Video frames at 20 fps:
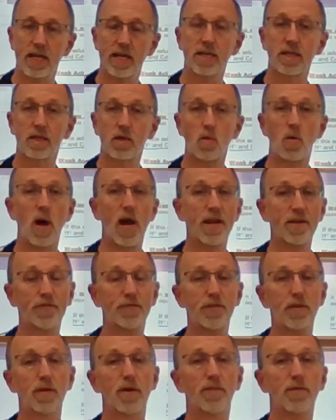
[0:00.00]
and quite a
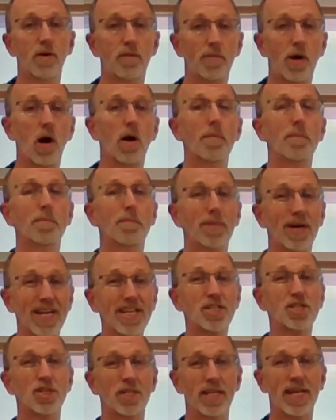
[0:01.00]
few of them are
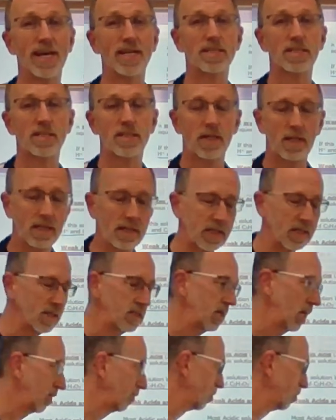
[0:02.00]
much less than 10%.